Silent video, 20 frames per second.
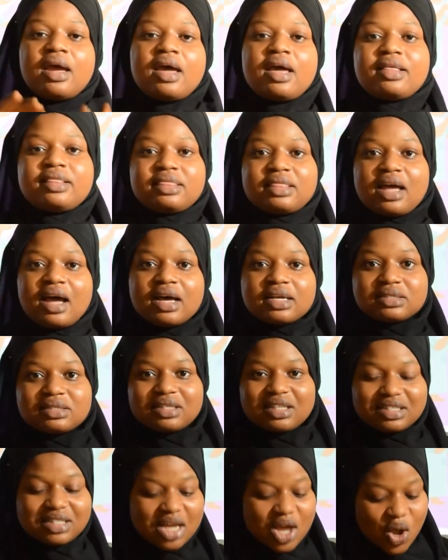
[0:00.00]
And that's
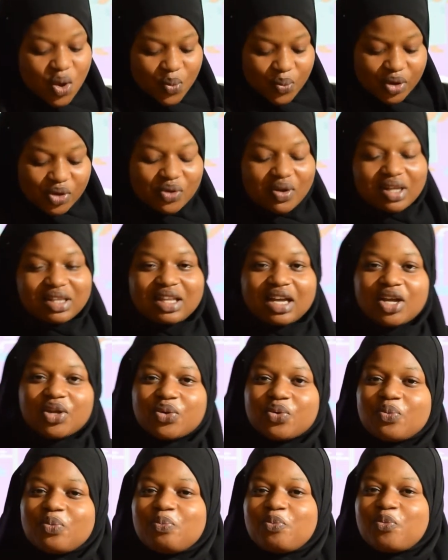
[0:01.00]
it. When you are done,
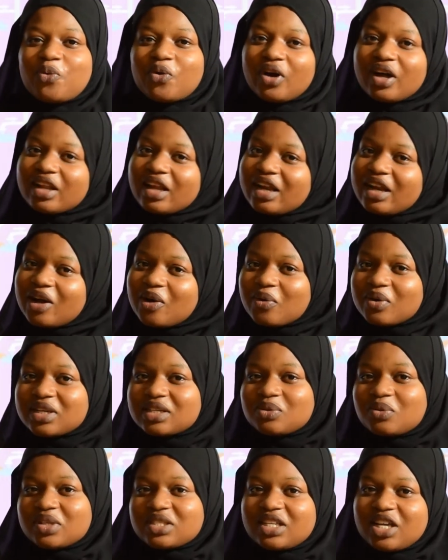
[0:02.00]
you pour another
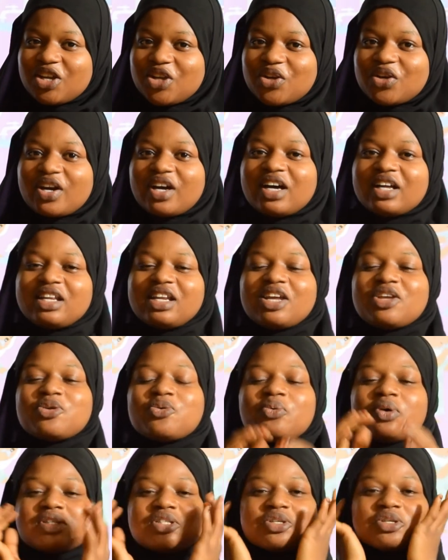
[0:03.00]
water in your hand, and
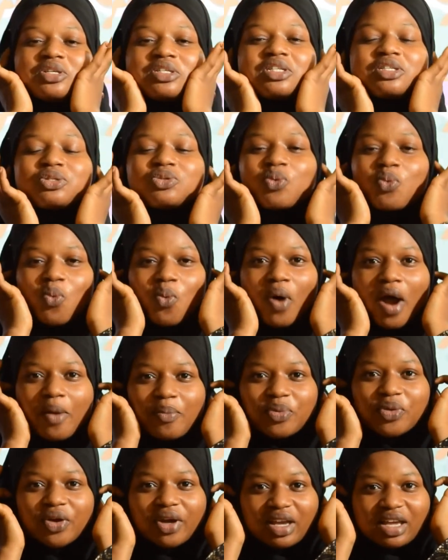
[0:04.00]
you use it to
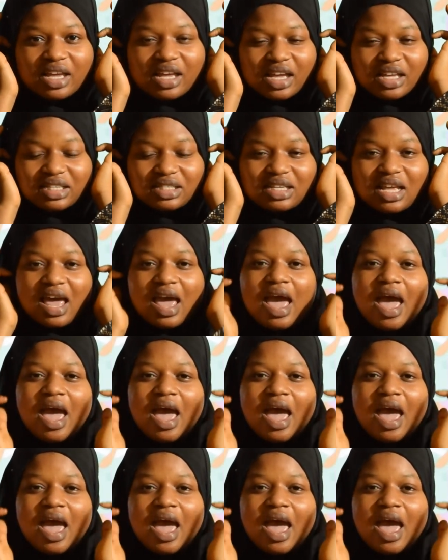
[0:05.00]
wipe your ears.